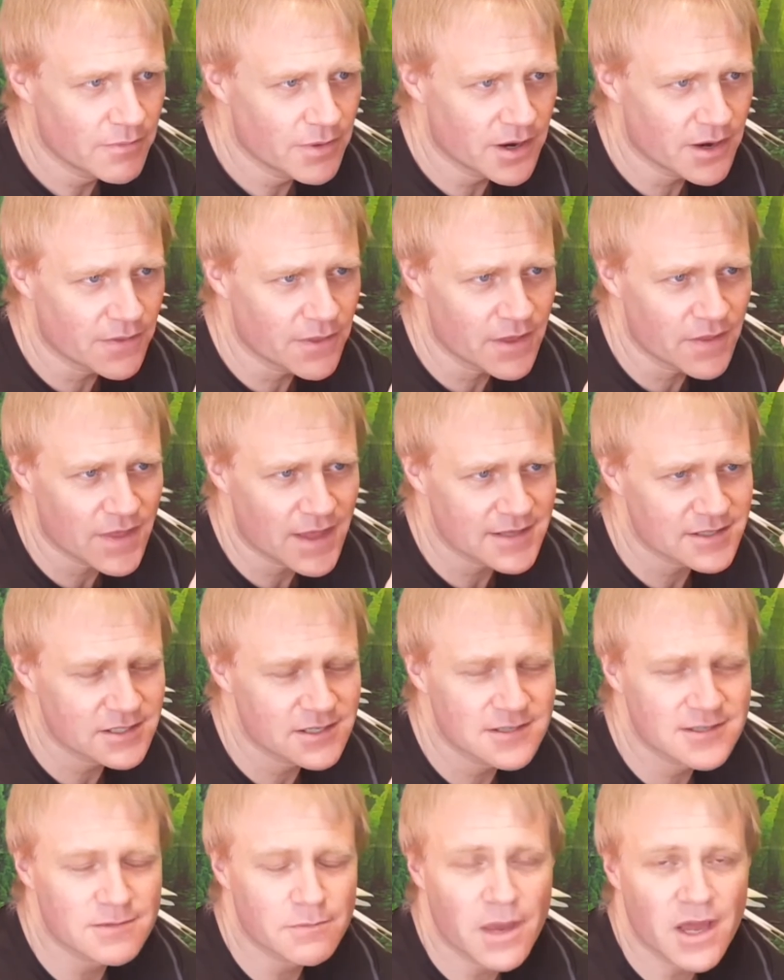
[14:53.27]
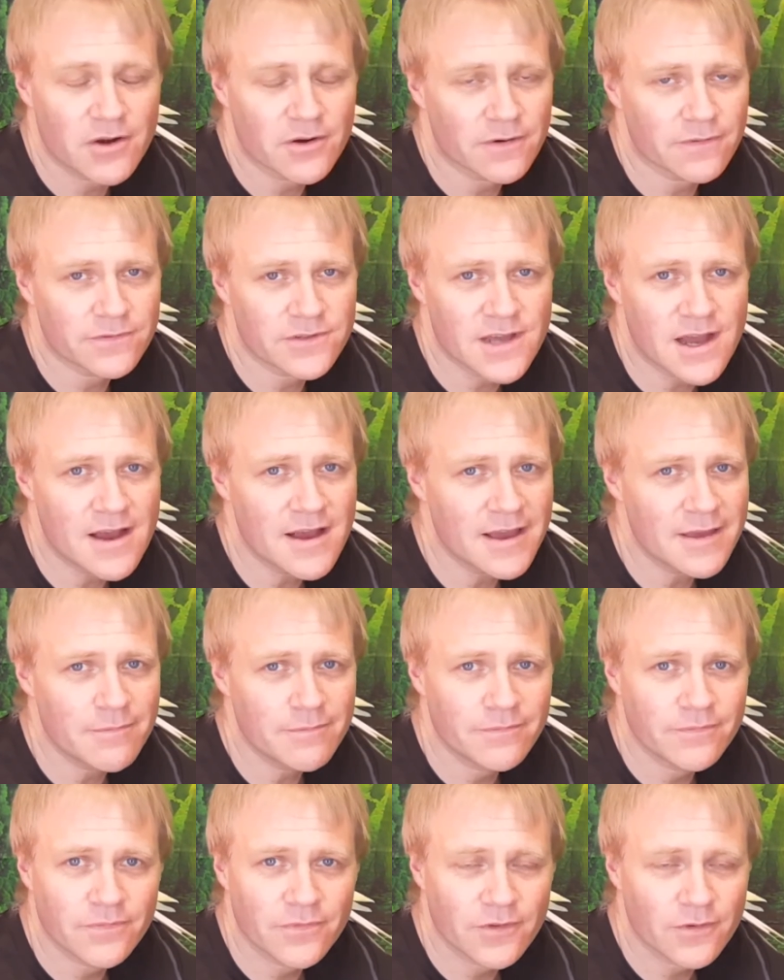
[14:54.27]
But I think that's just a matter of
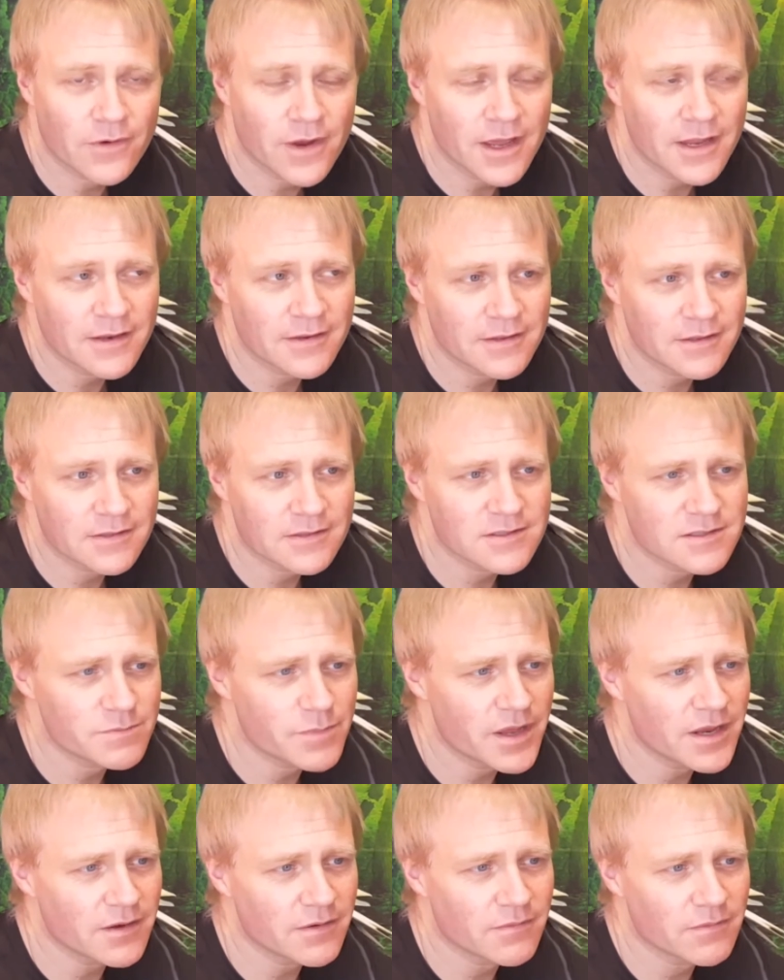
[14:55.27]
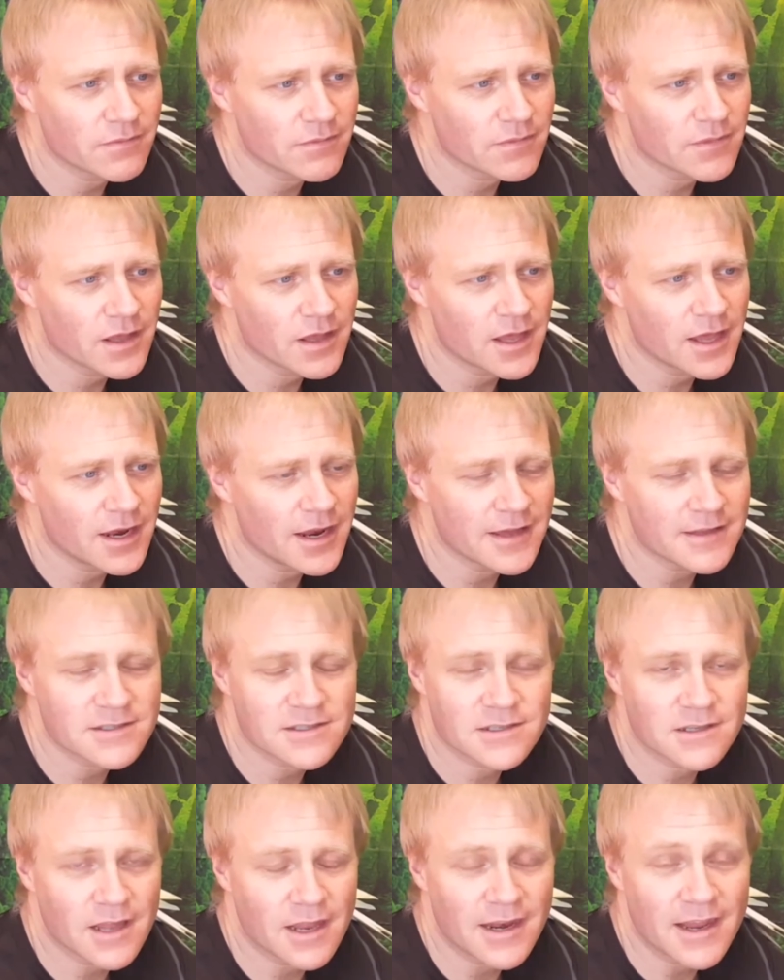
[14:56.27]
time, right? Spent
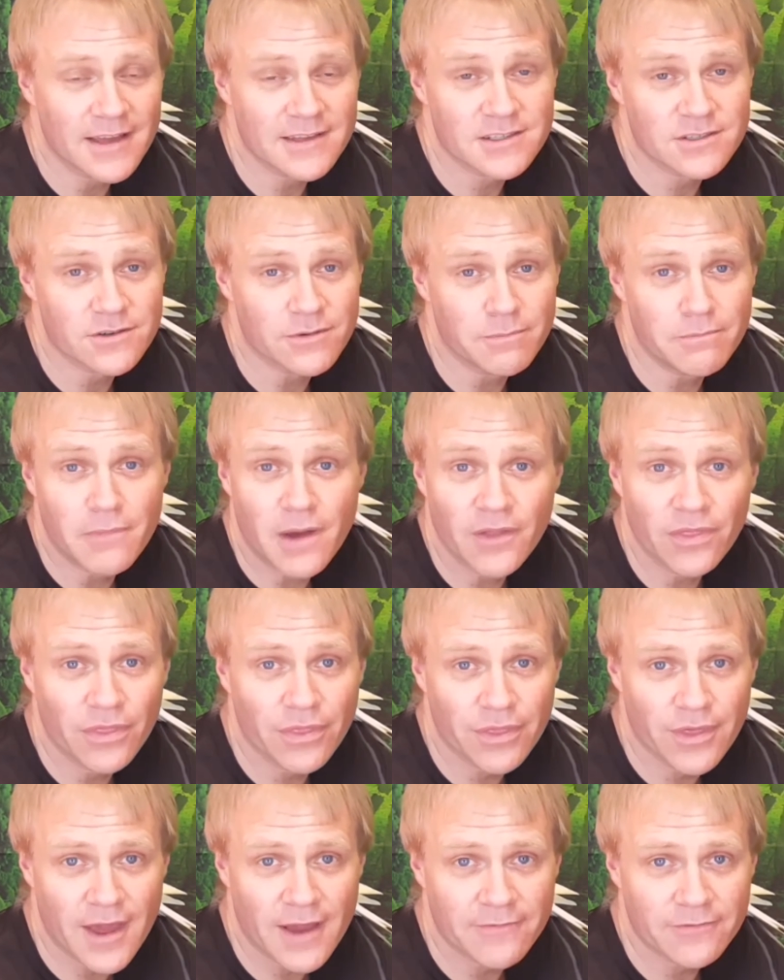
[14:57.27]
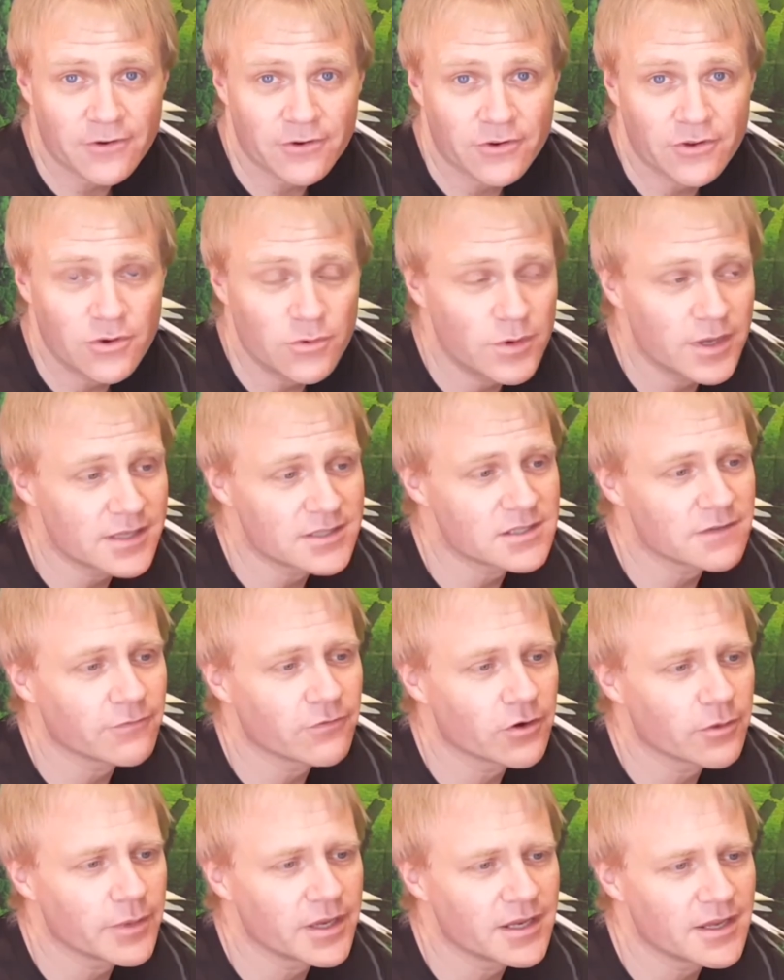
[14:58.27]
an extra month after 2 weeks
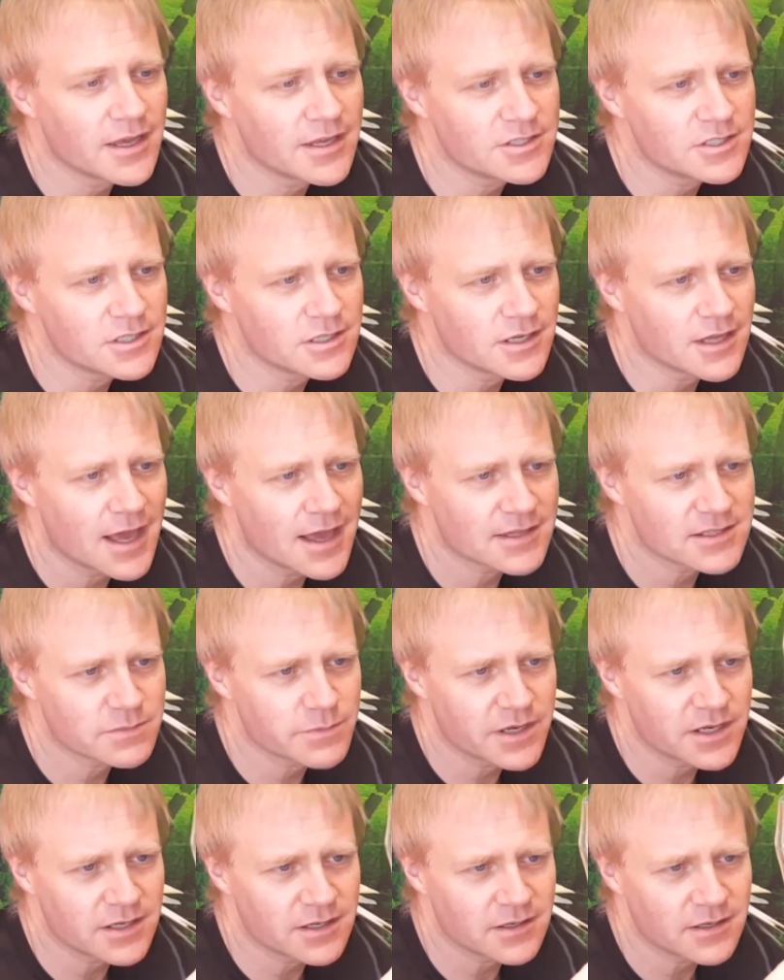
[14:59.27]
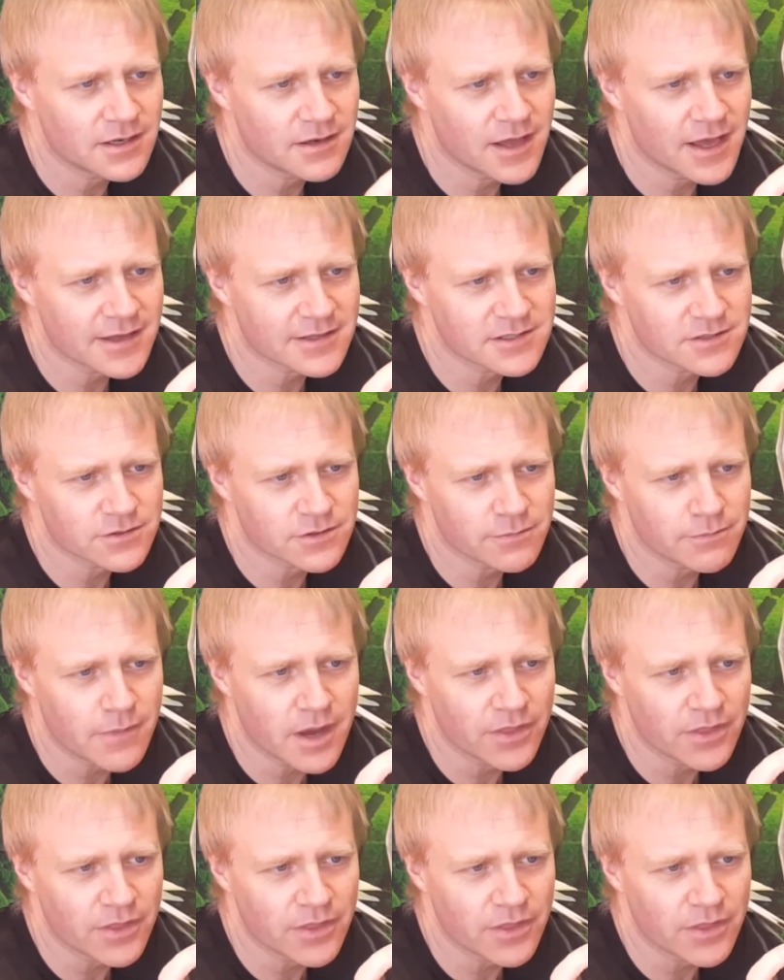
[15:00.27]
of fermentation. I spent an extra